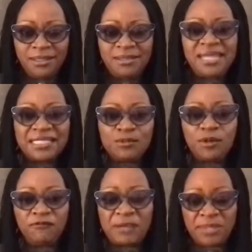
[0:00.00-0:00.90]
That's
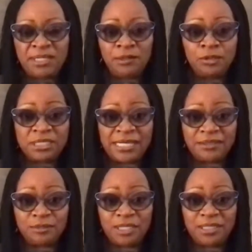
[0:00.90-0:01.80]
what family looks like
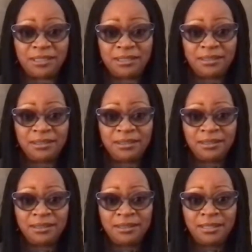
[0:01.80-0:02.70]
to me.
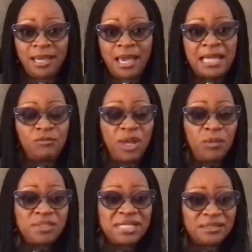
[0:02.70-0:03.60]
And
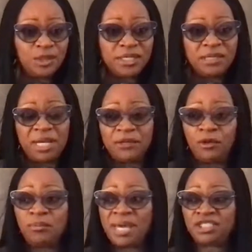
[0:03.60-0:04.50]
when we start talking about,
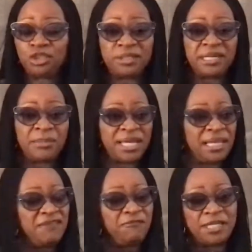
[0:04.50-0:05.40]
oh, my children are my
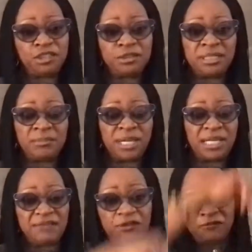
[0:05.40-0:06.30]

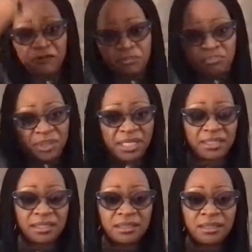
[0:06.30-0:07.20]
life, God forbid.
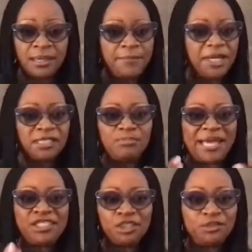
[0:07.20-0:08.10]
Because
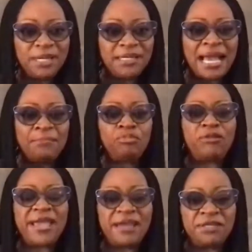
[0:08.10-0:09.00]
my children, I
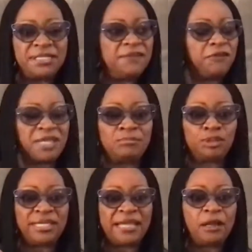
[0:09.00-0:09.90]
pray every day for them to
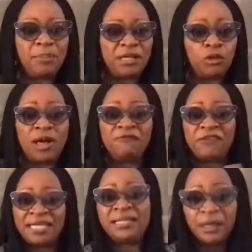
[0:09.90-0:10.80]
get up and go and
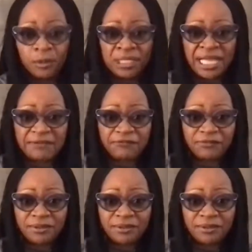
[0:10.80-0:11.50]
find their own life.